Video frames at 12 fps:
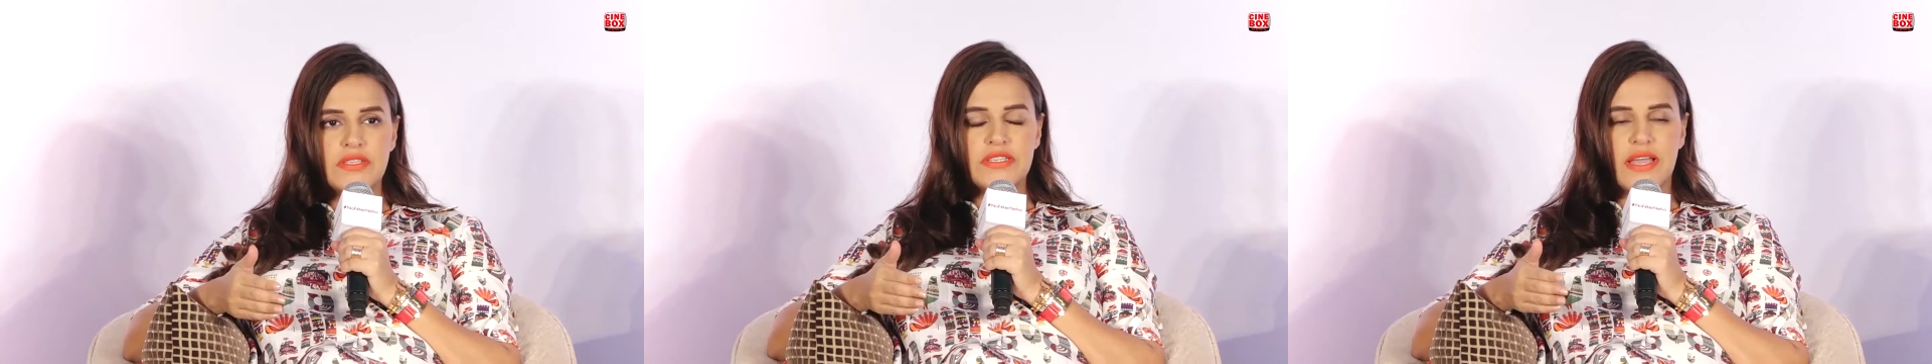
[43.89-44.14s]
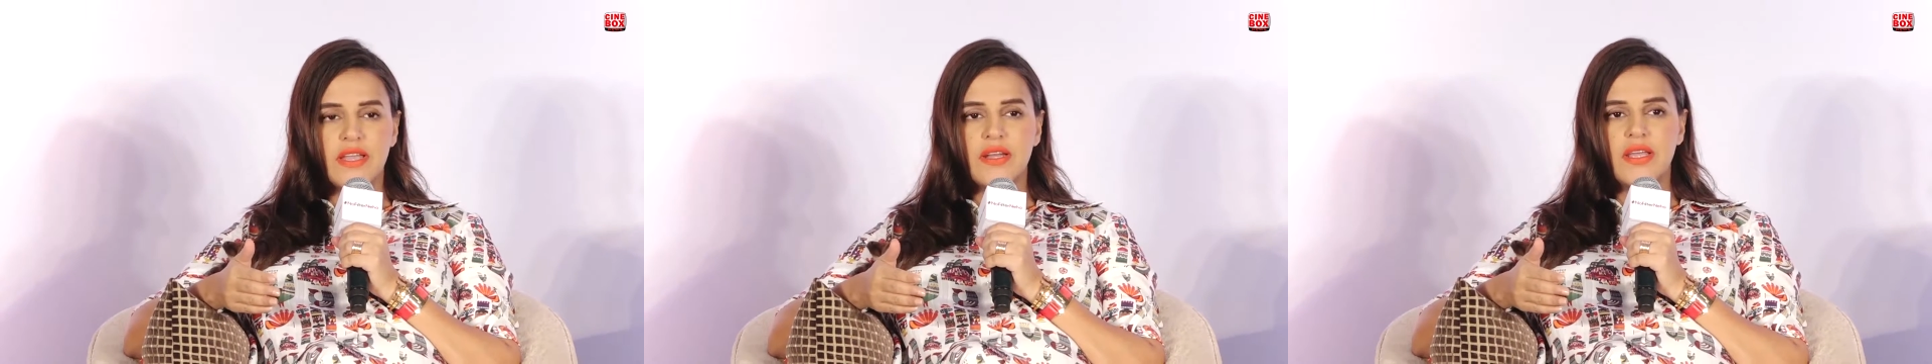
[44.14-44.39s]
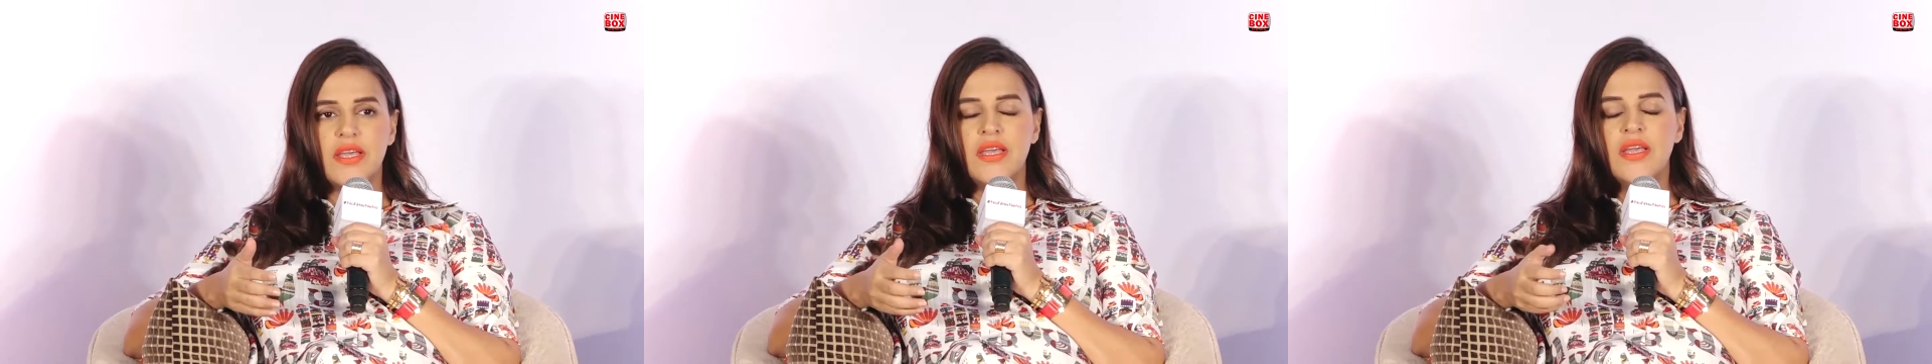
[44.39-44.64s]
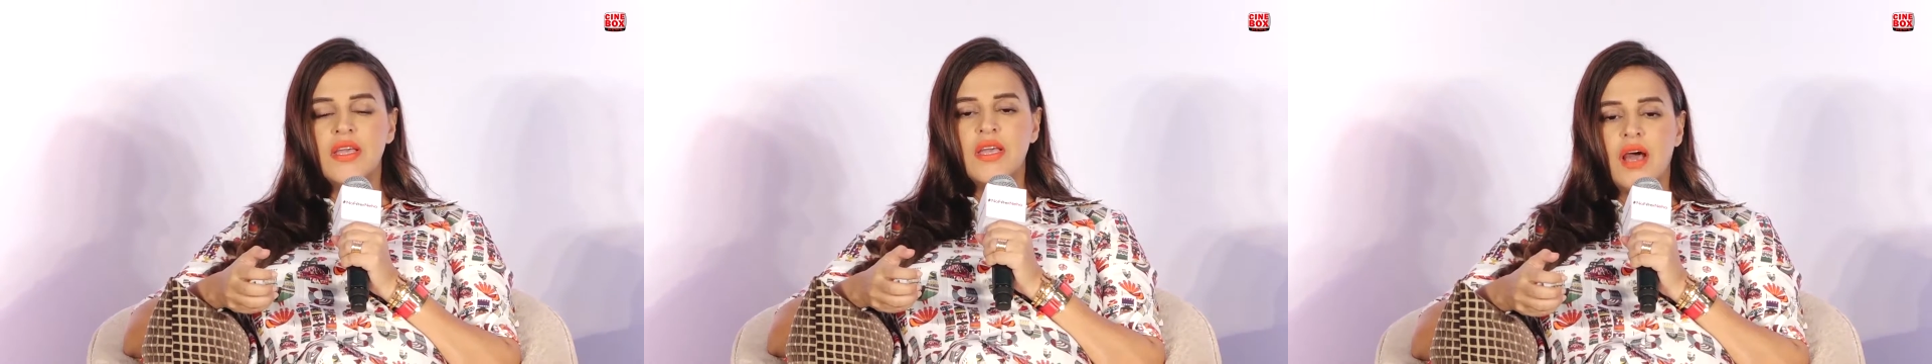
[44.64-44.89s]
Secondly,
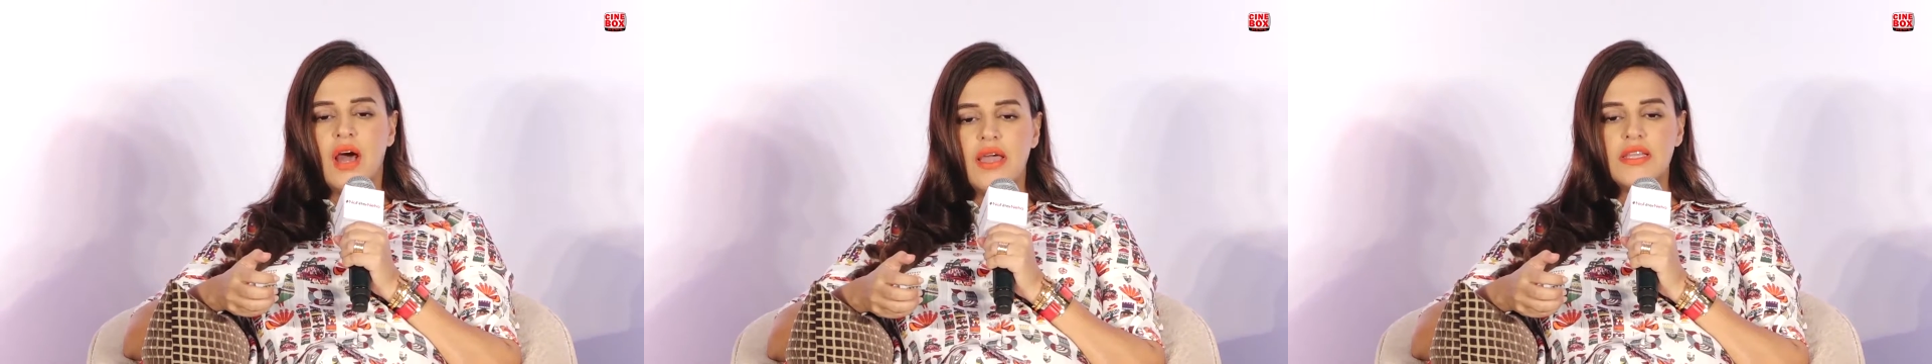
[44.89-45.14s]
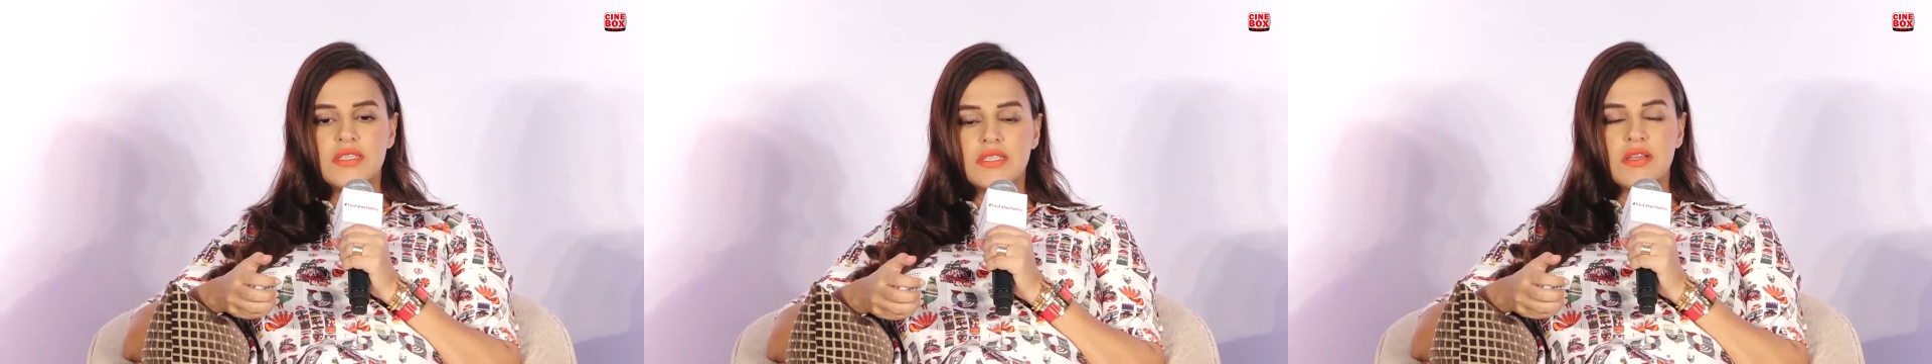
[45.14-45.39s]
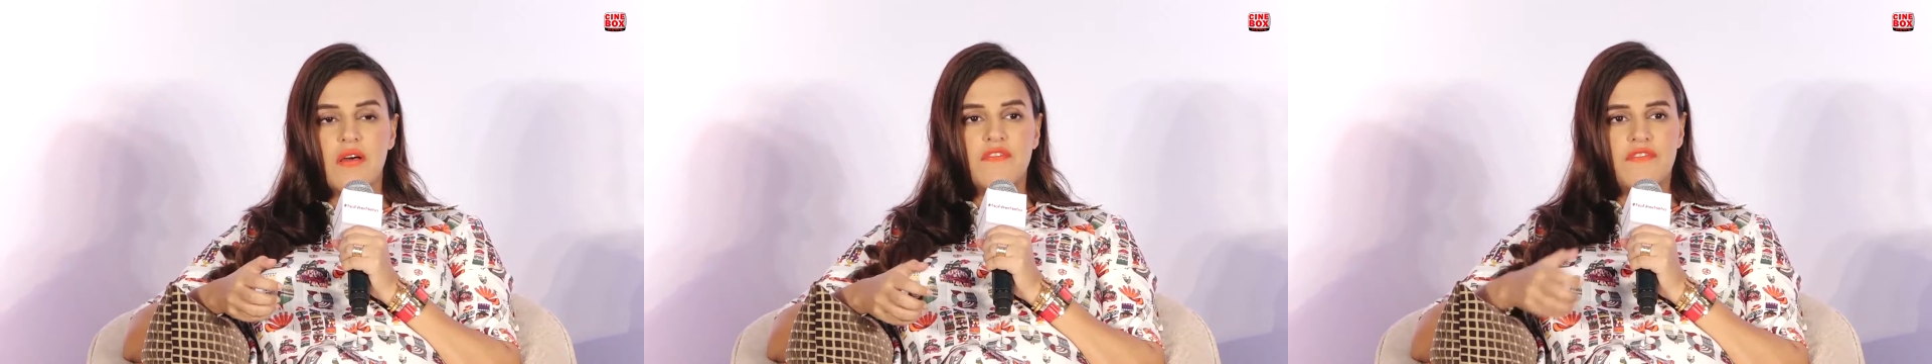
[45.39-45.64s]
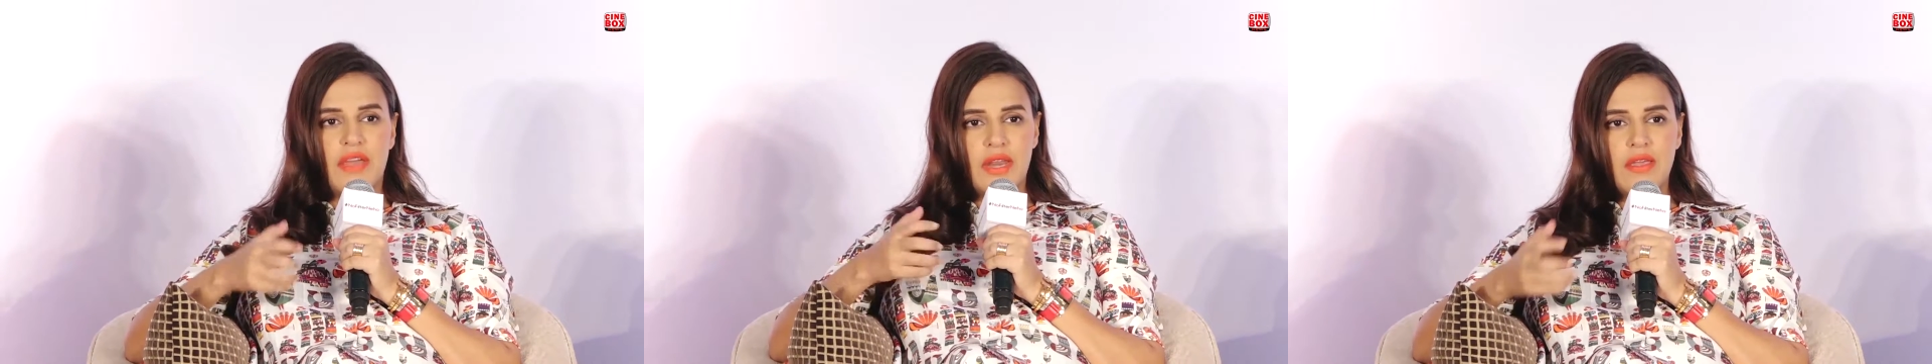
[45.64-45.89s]
it's
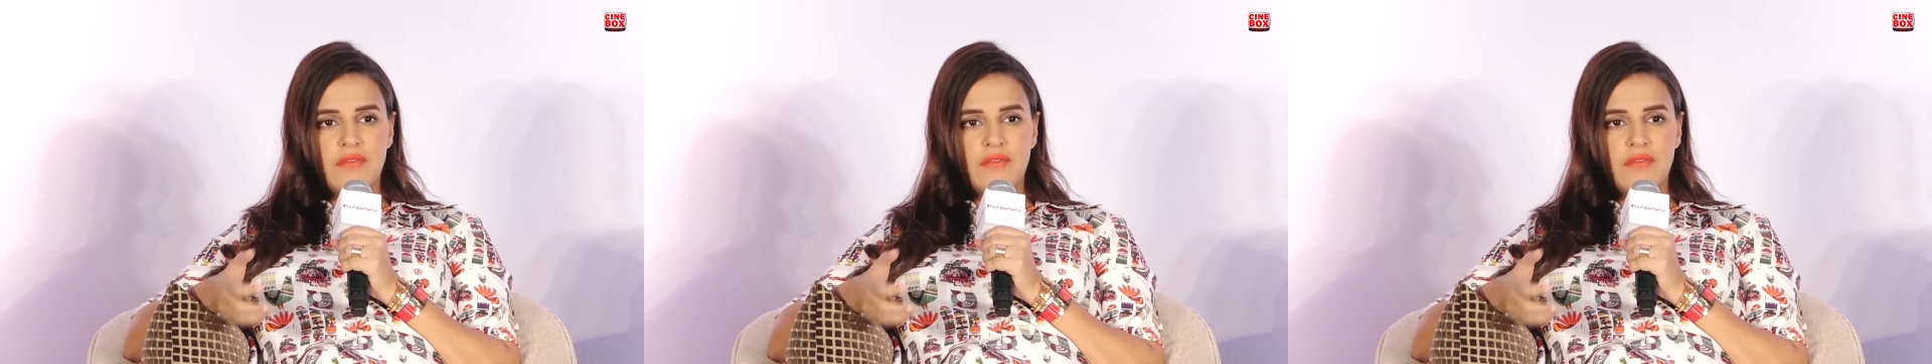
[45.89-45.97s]
very,